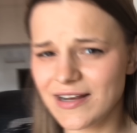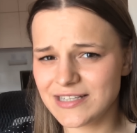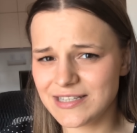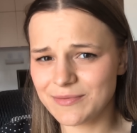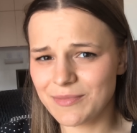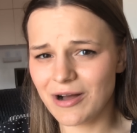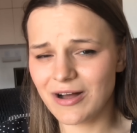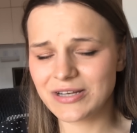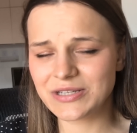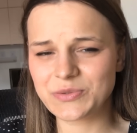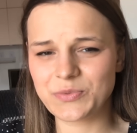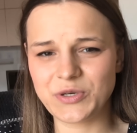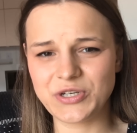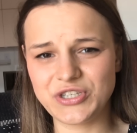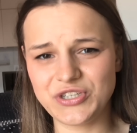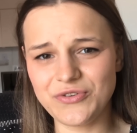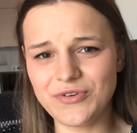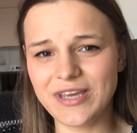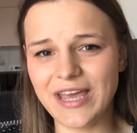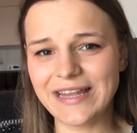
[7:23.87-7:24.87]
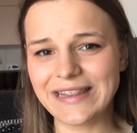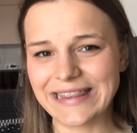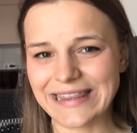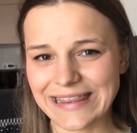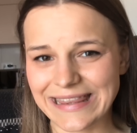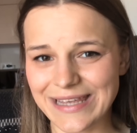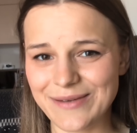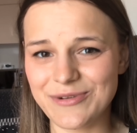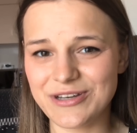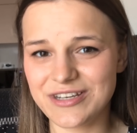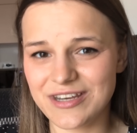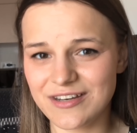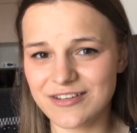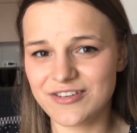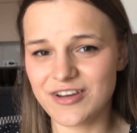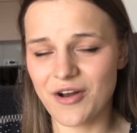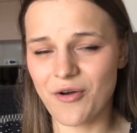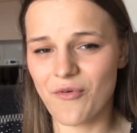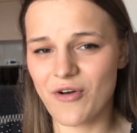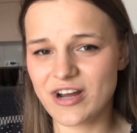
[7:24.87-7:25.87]
demand, we do get limited
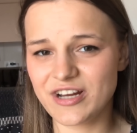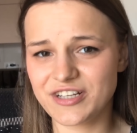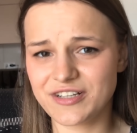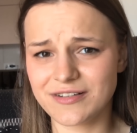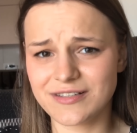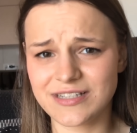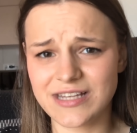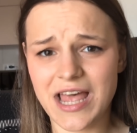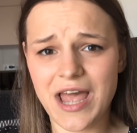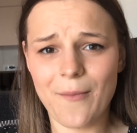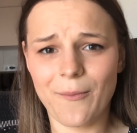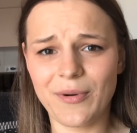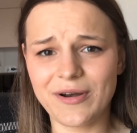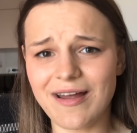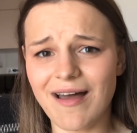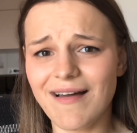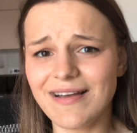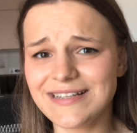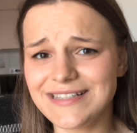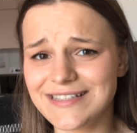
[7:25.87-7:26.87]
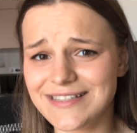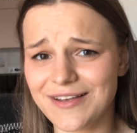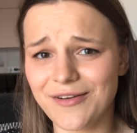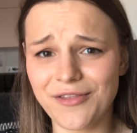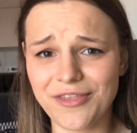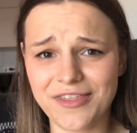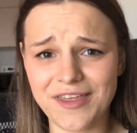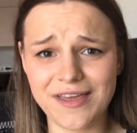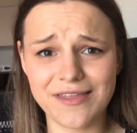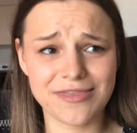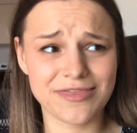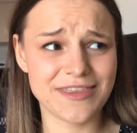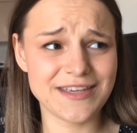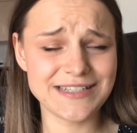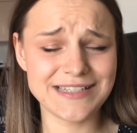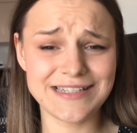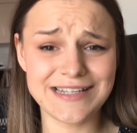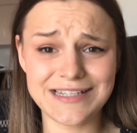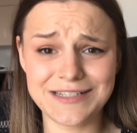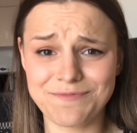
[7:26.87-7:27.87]
generations, but I still think
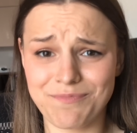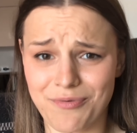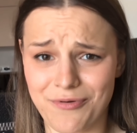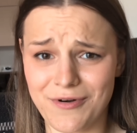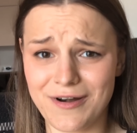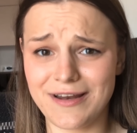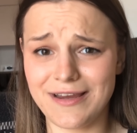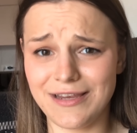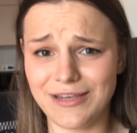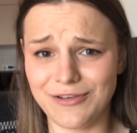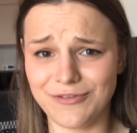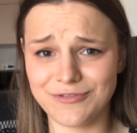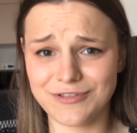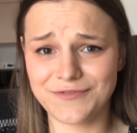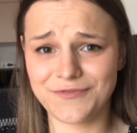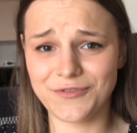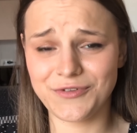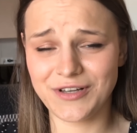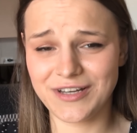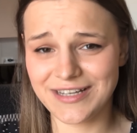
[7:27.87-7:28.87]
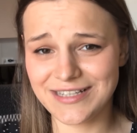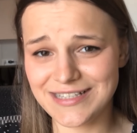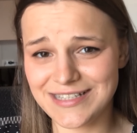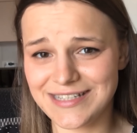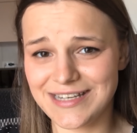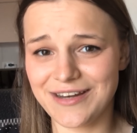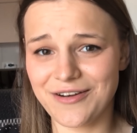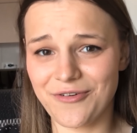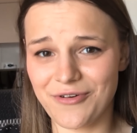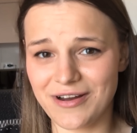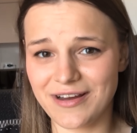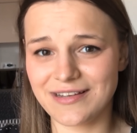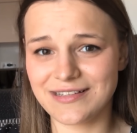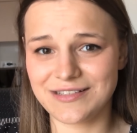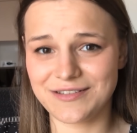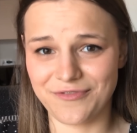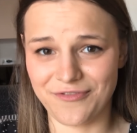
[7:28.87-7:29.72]
this is pretty useful considering it's